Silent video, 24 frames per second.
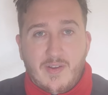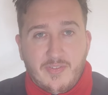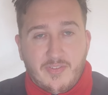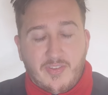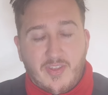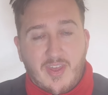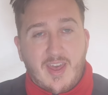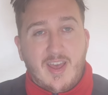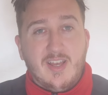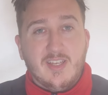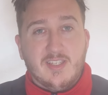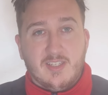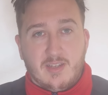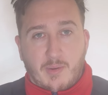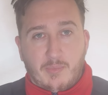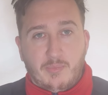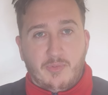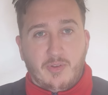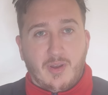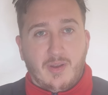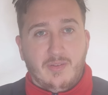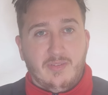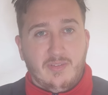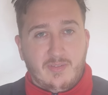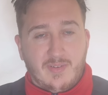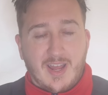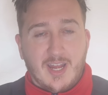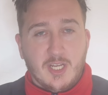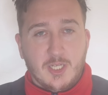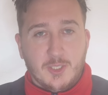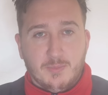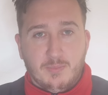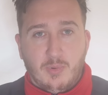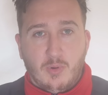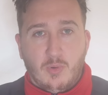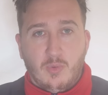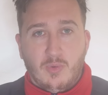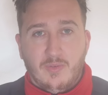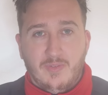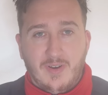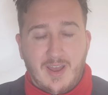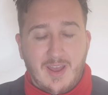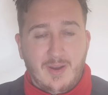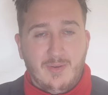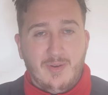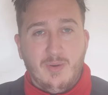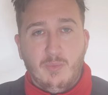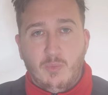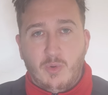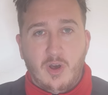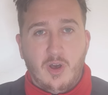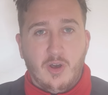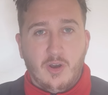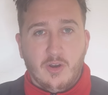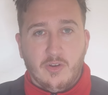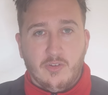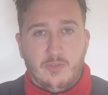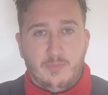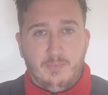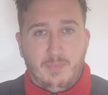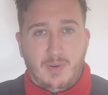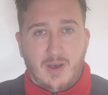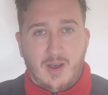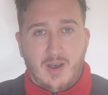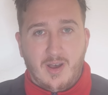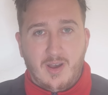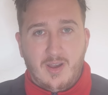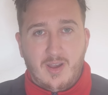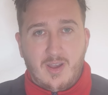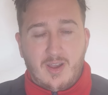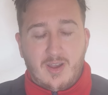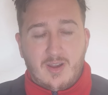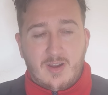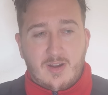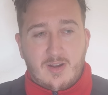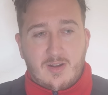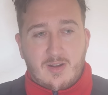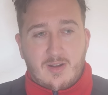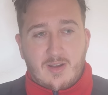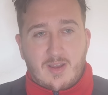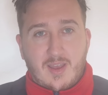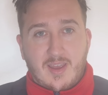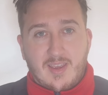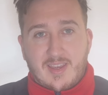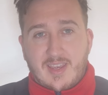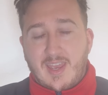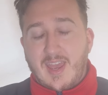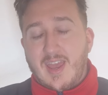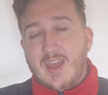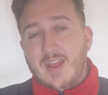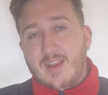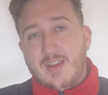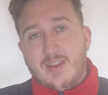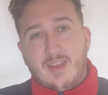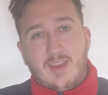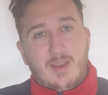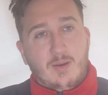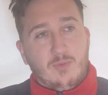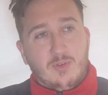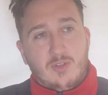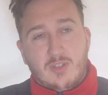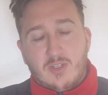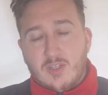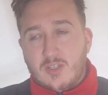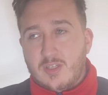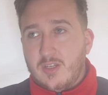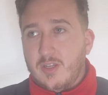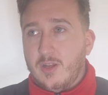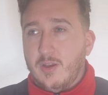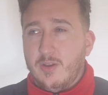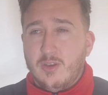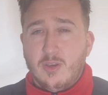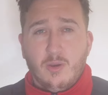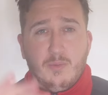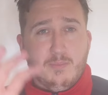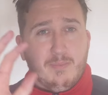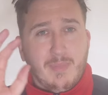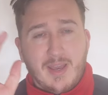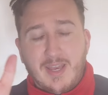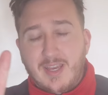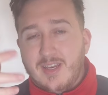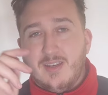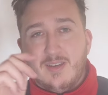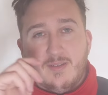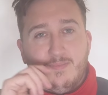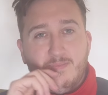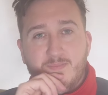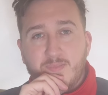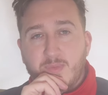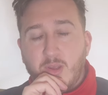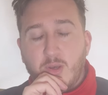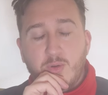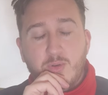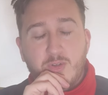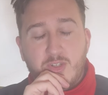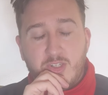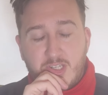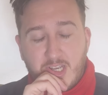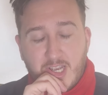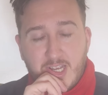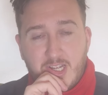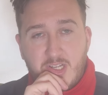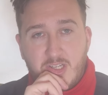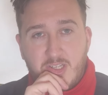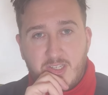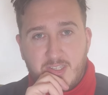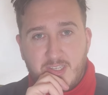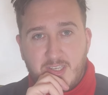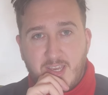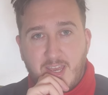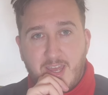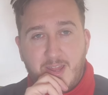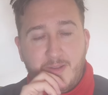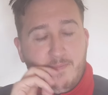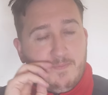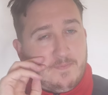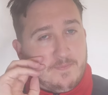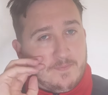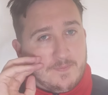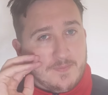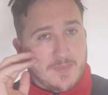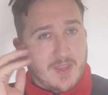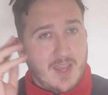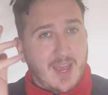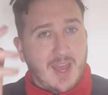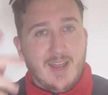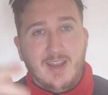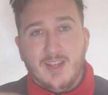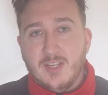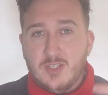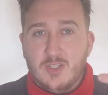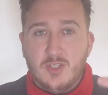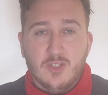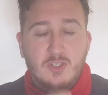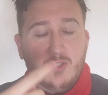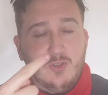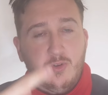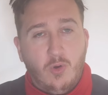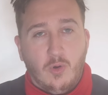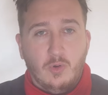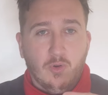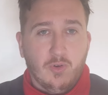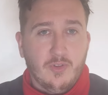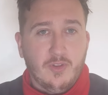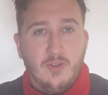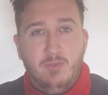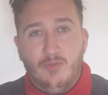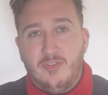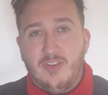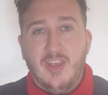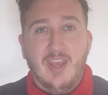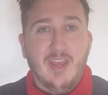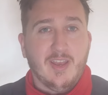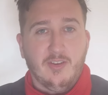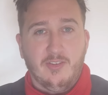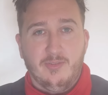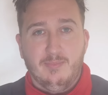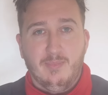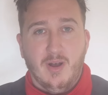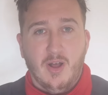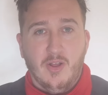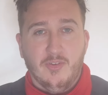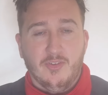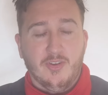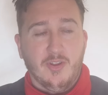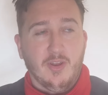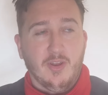there sometimes of Ange Ball of how it works. But, again, it was just, you make those changes again and it's just not going to tick as much.